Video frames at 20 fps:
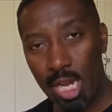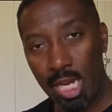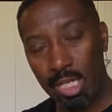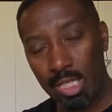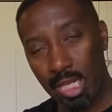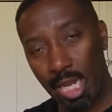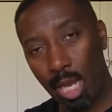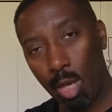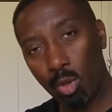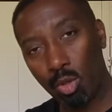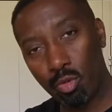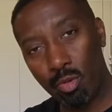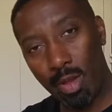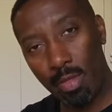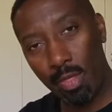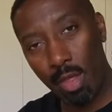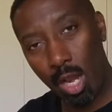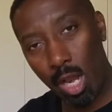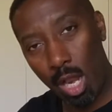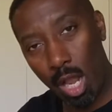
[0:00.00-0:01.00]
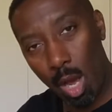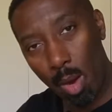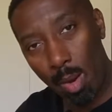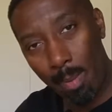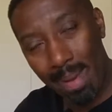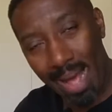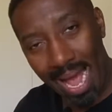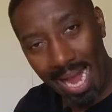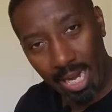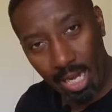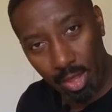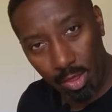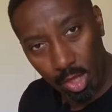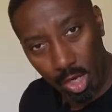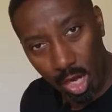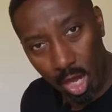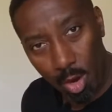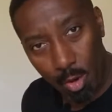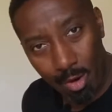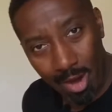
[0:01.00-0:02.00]
is held around the lower back and the
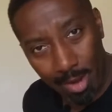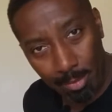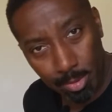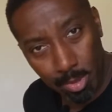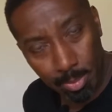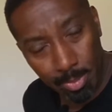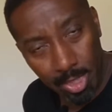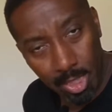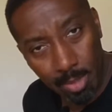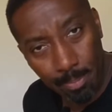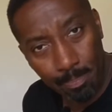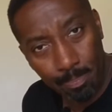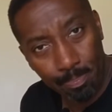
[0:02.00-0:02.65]
lower abdomen.